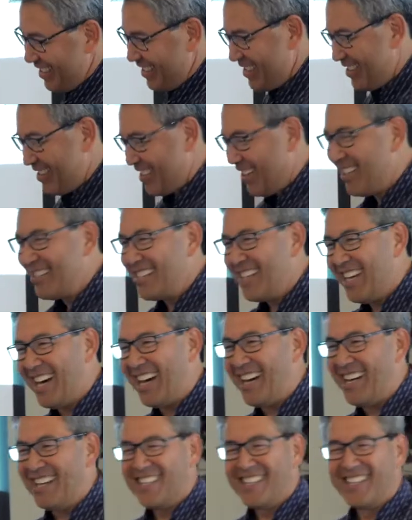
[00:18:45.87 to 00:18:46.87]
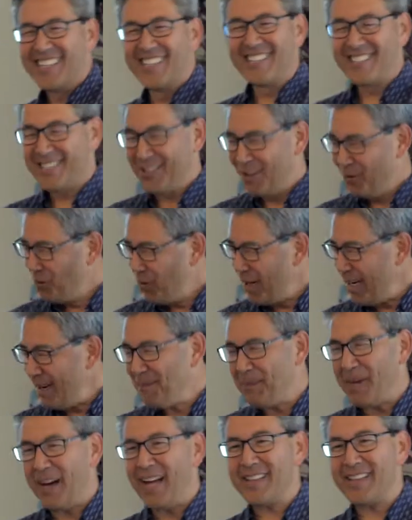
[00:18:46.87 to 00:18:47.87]
So we
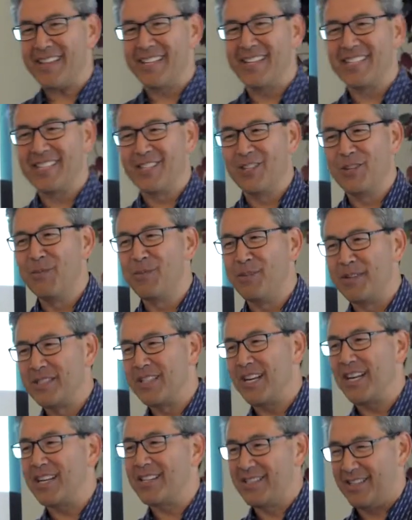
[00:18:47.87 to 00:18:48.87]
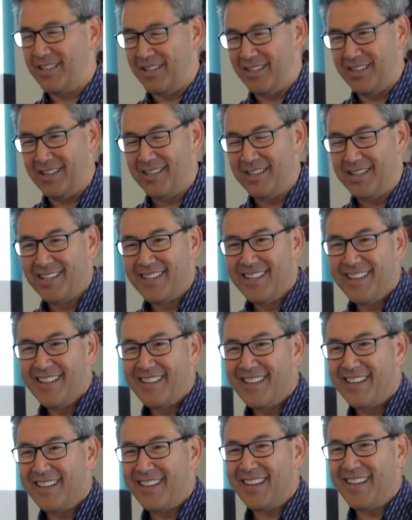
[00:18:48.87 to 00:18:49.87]
bought this new projector,
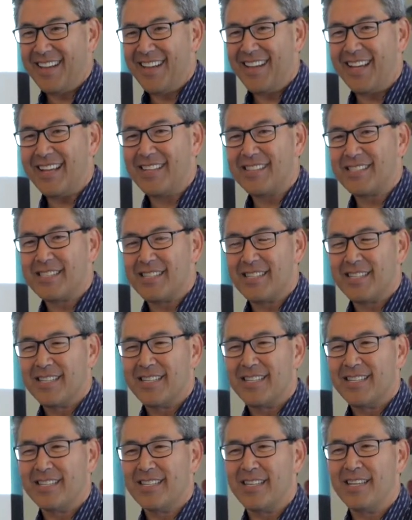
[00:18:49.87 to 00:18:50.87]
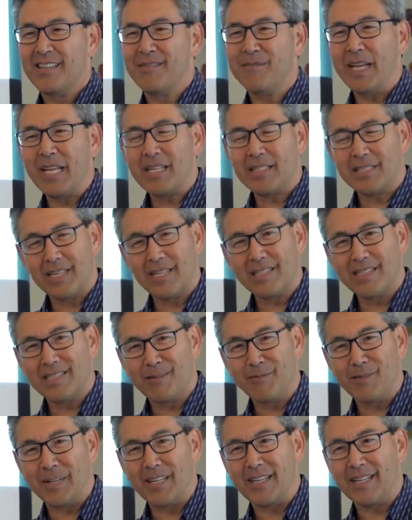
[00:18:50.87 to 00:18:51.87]
and it makes sense
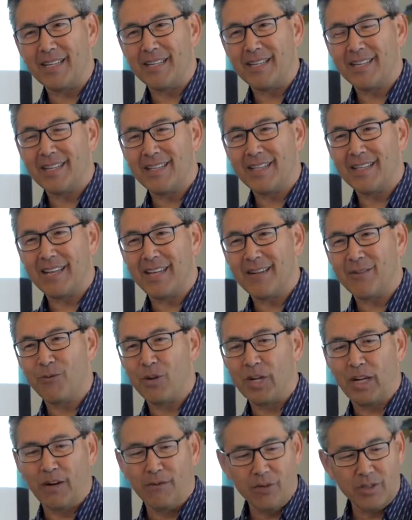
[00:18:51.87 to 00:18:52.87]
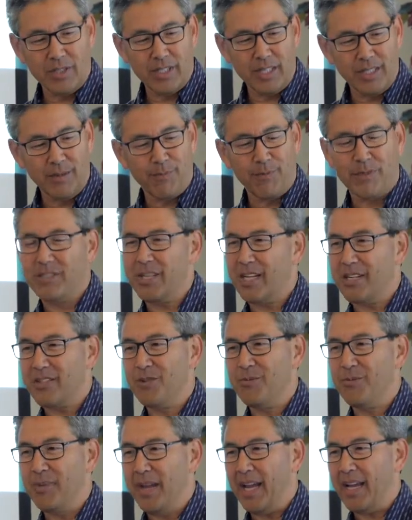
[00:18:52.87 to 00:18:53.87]
to me that whatever's in the
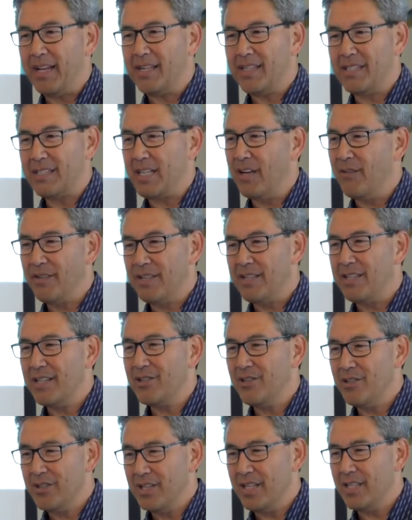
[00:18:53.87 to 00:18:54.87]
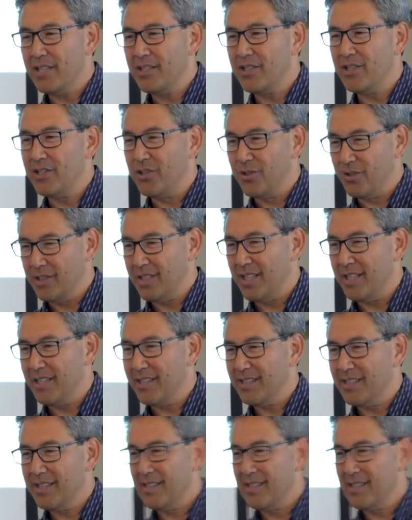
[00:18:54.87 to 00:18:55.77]
projector bag is everything you need to use it.